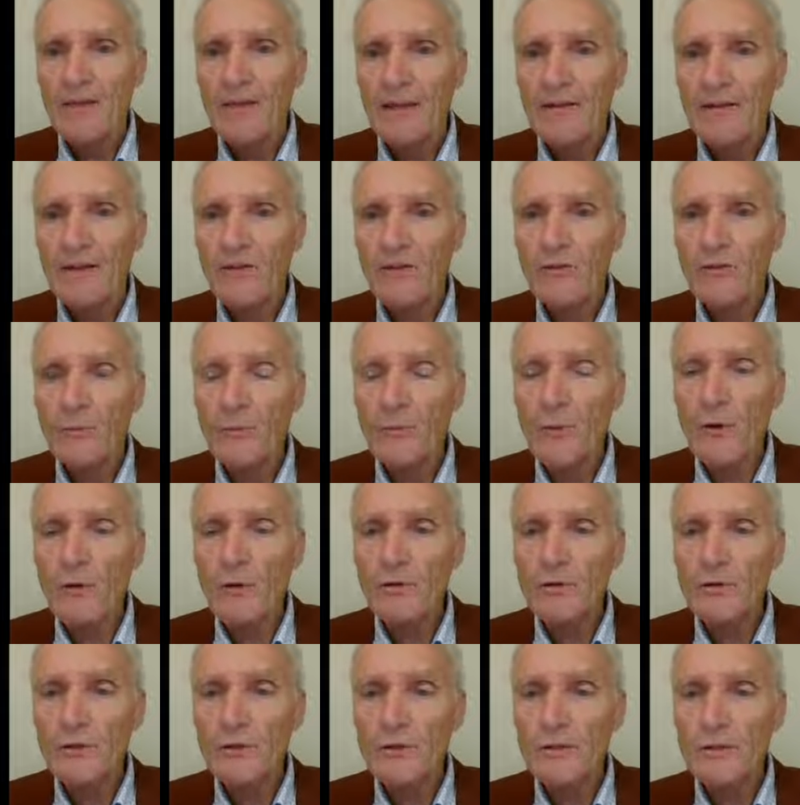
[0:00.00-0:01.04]
And these
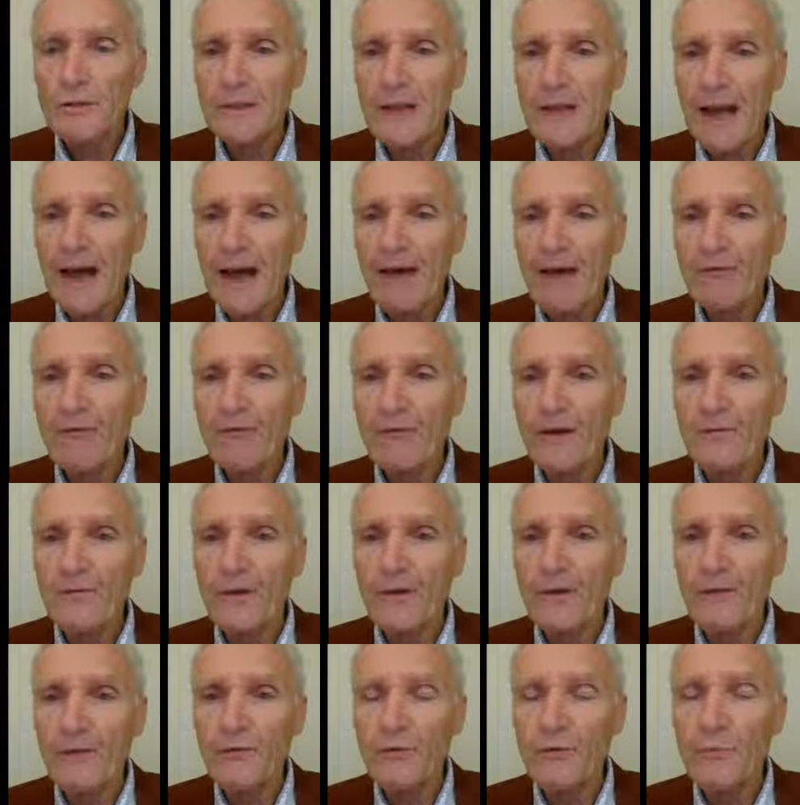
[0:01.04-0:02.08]
approaches have
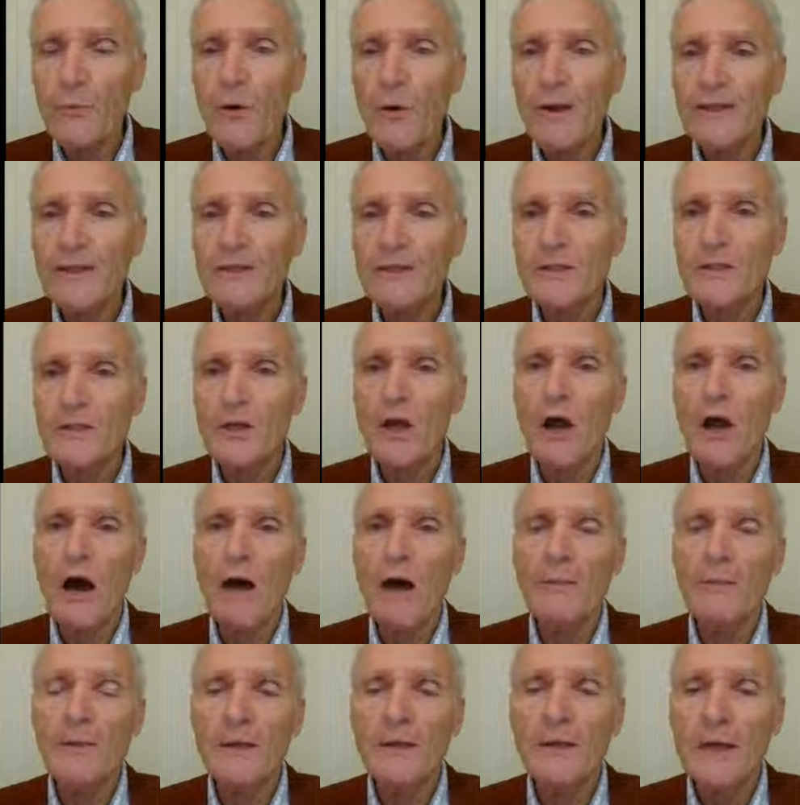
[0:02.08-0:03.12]
a few points in
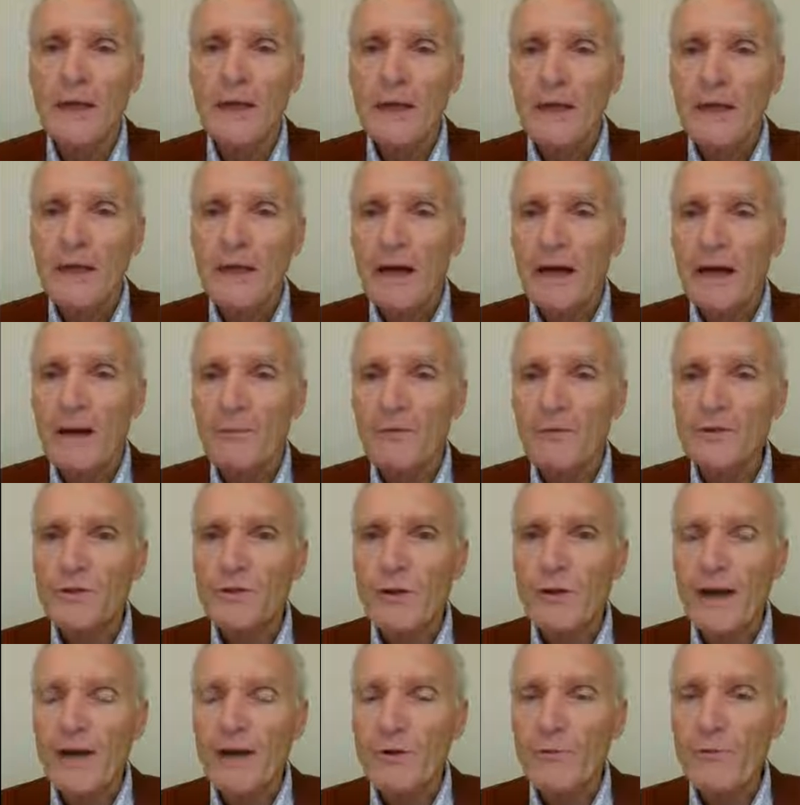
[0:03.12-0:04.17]
common. We're
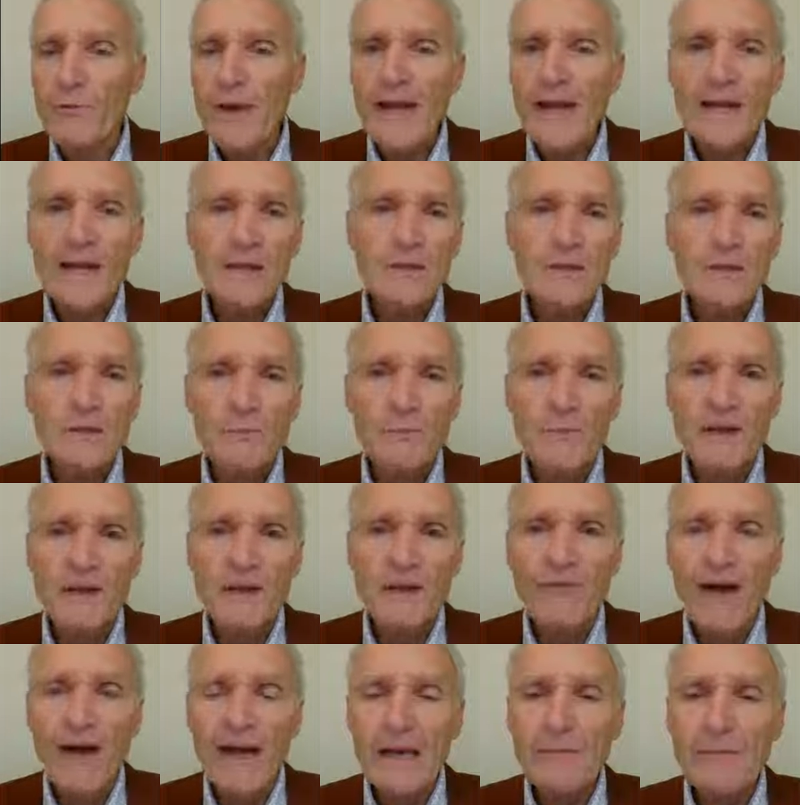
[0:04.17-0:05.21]
trying to raise
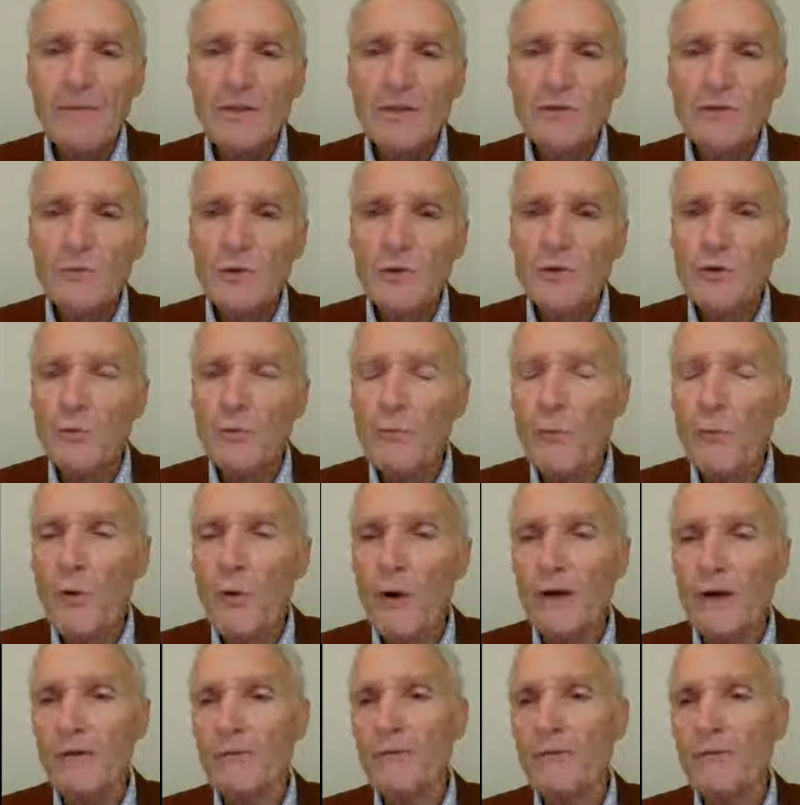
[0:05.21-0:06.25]
B vitamins, which are
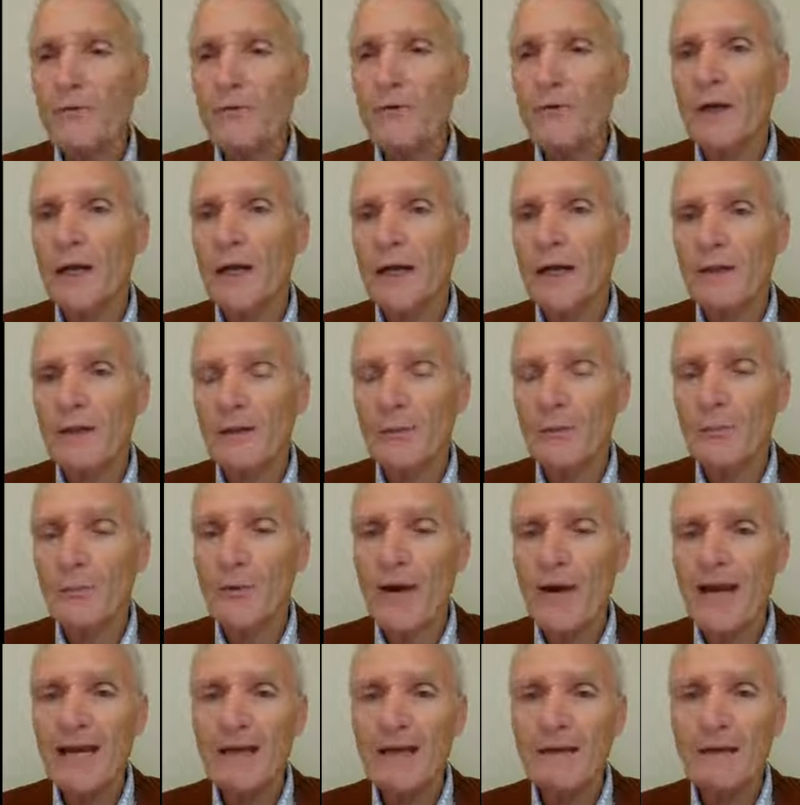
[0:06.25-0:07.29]
important for the
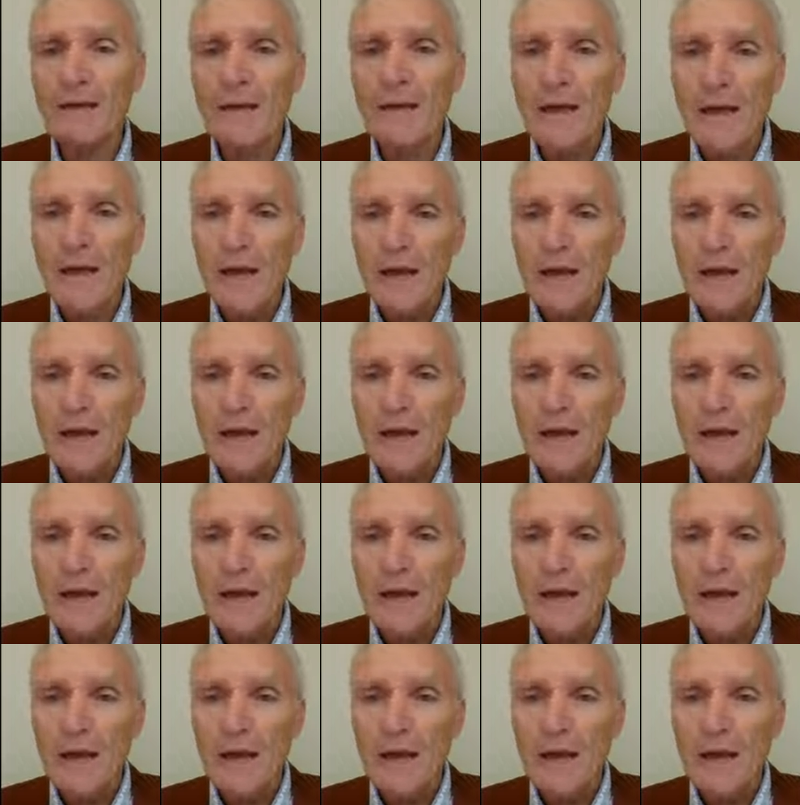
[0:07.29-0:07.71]
brain.